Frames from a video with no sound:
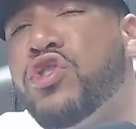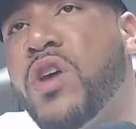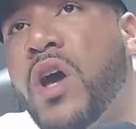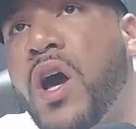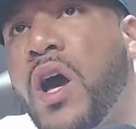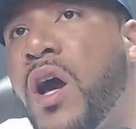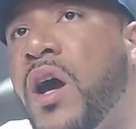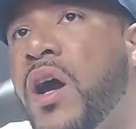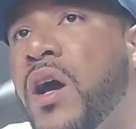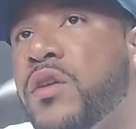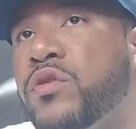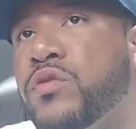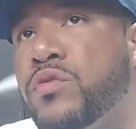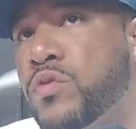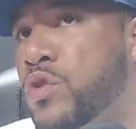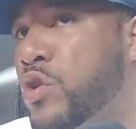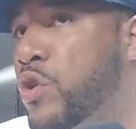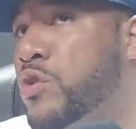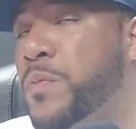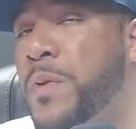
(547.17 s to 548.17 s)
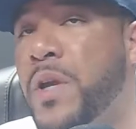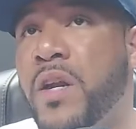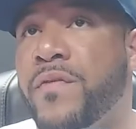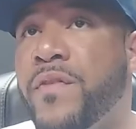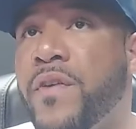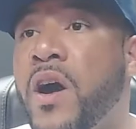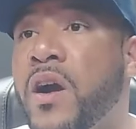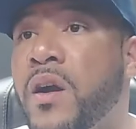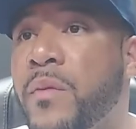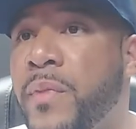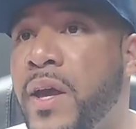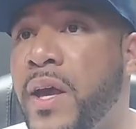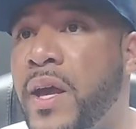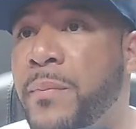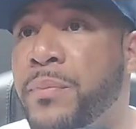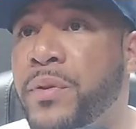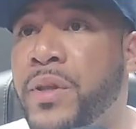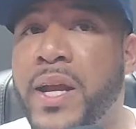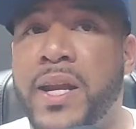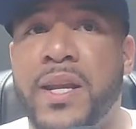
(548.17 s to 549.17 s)
So speaking of art, man,
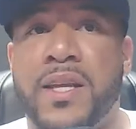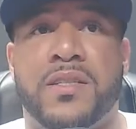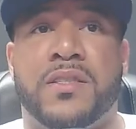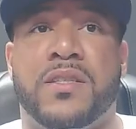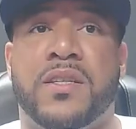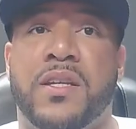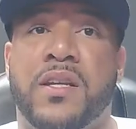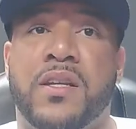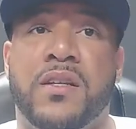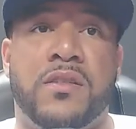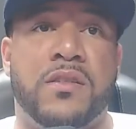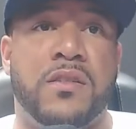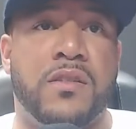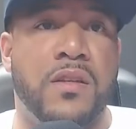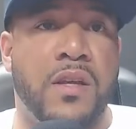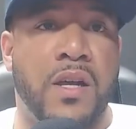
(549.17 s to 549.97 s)
planting seeds.